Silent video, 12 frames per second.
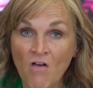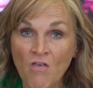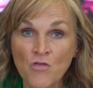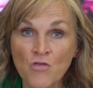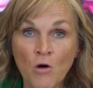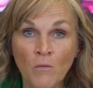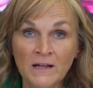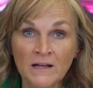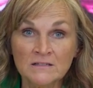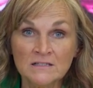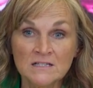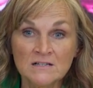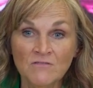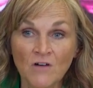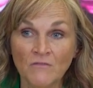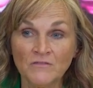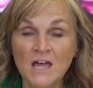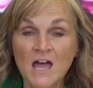Nobody else is
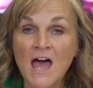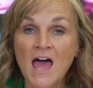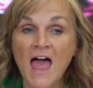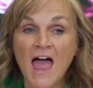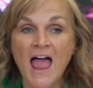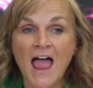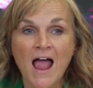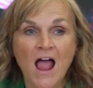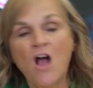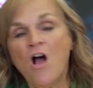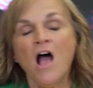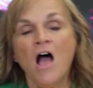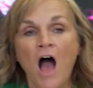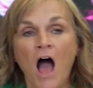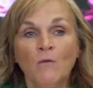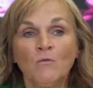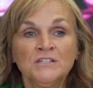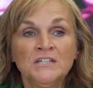involved.
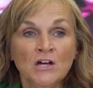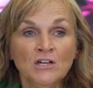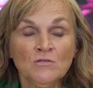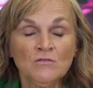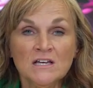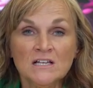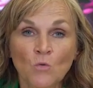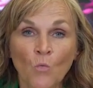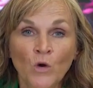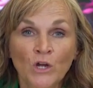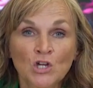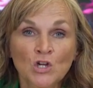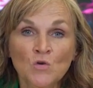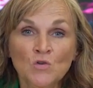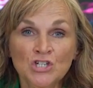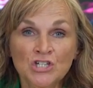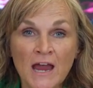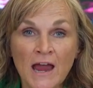I will tell you this, when you
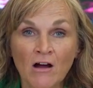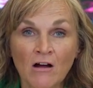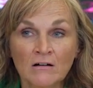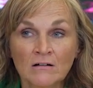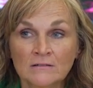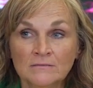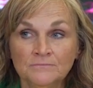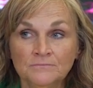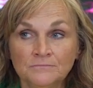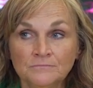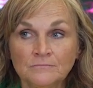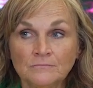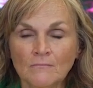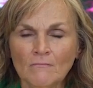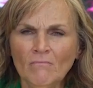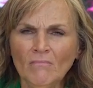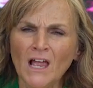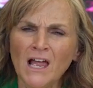share,
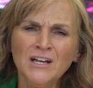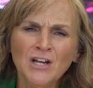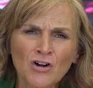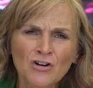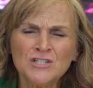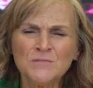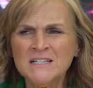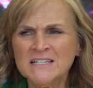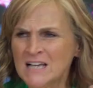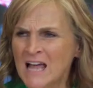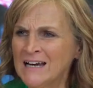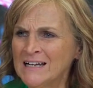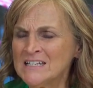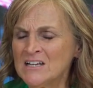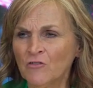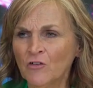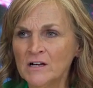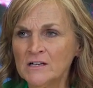encouragement's kind of
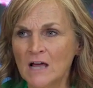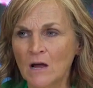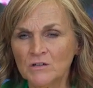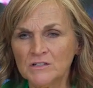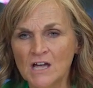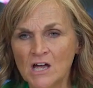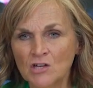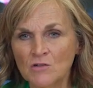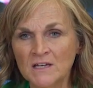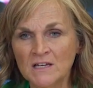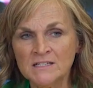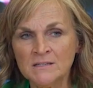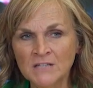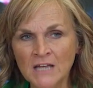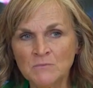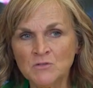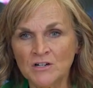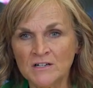different, I will tell you, because
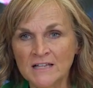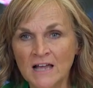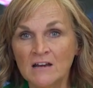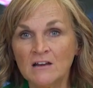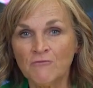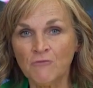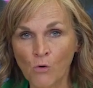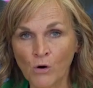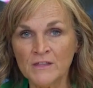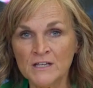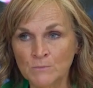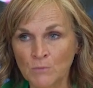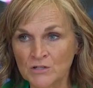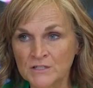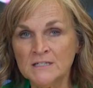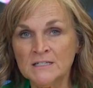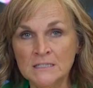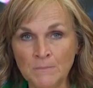sometimes you're excited for this
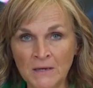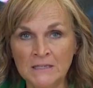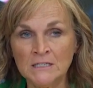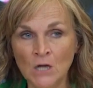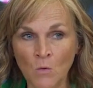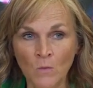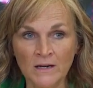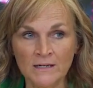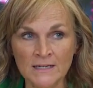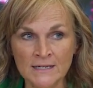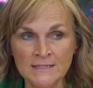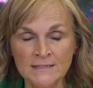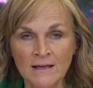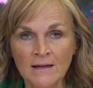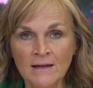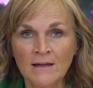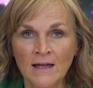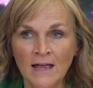person and depending on what it is,
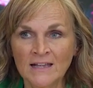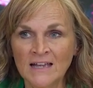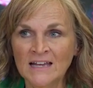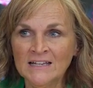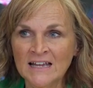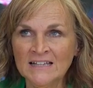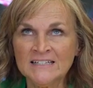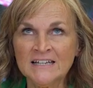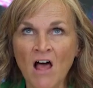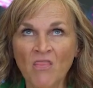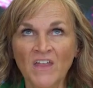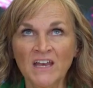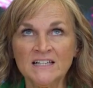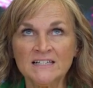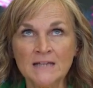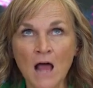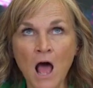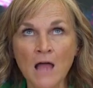it's not that it's
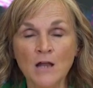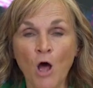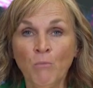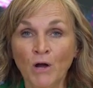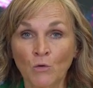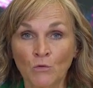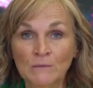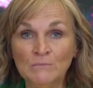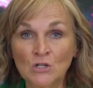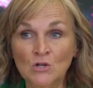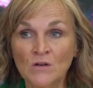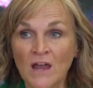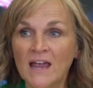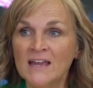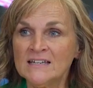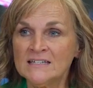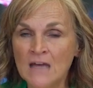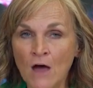not, but a rebuke,
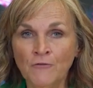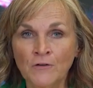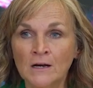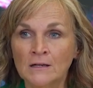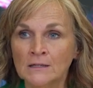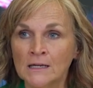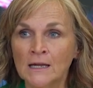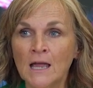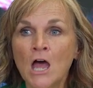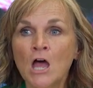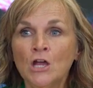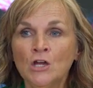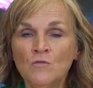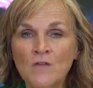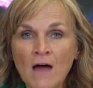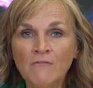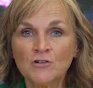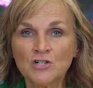definitely you
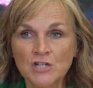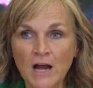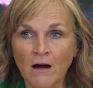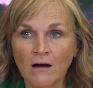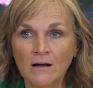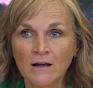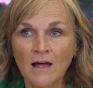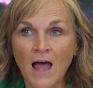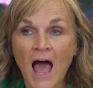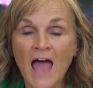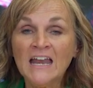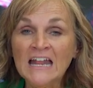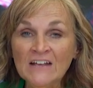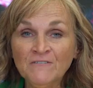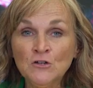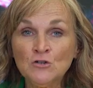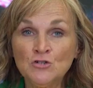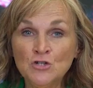never share. And
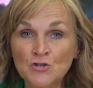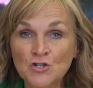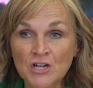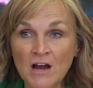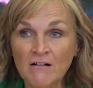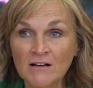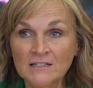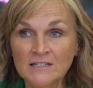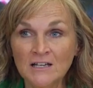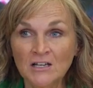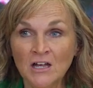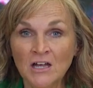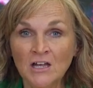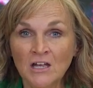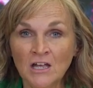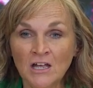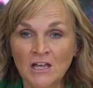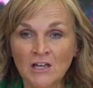if you do share it,
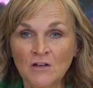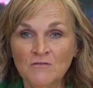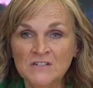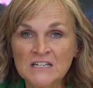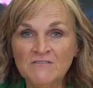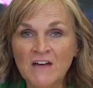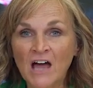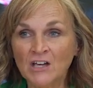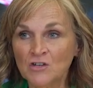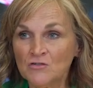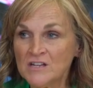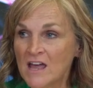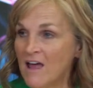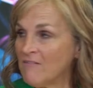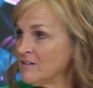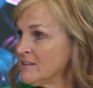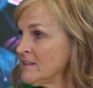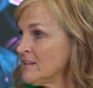you've devalued
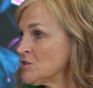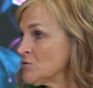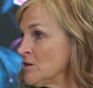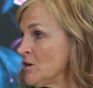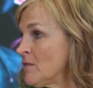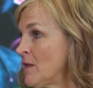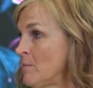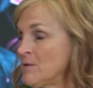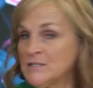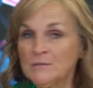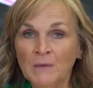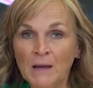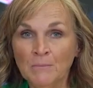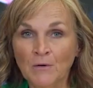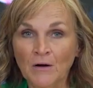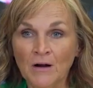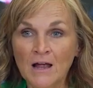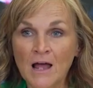everything that's written on that piece of
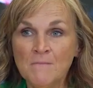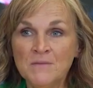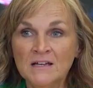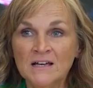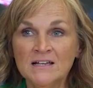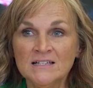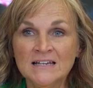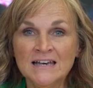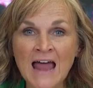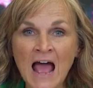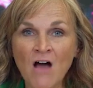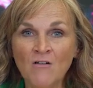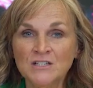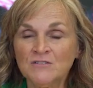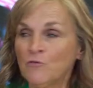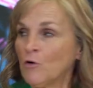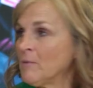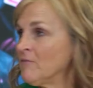paper, because now it's a
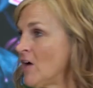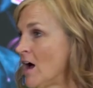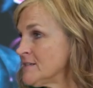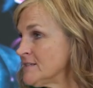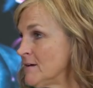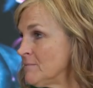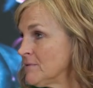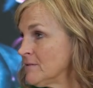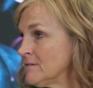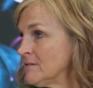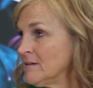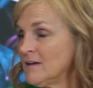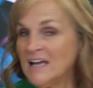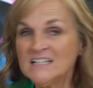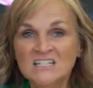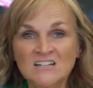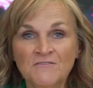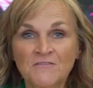form of gossip. Mm-hmm.
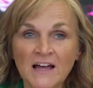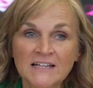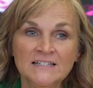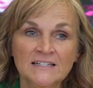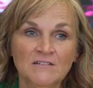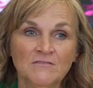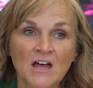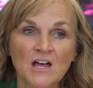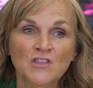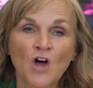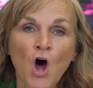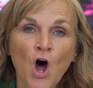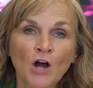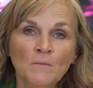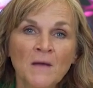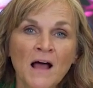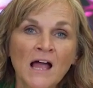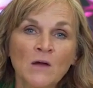It's divisive. The heart
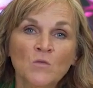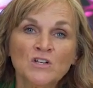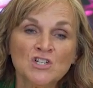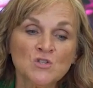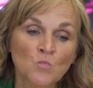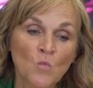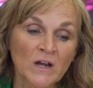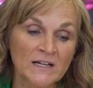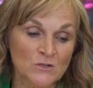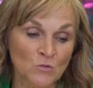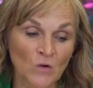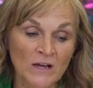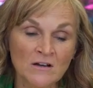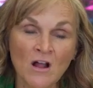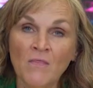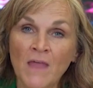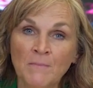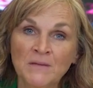behind which is what is written
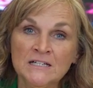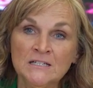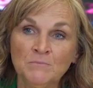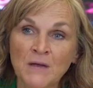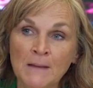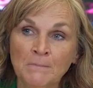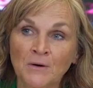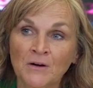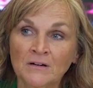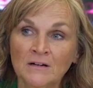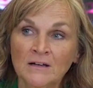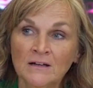on that piece of paper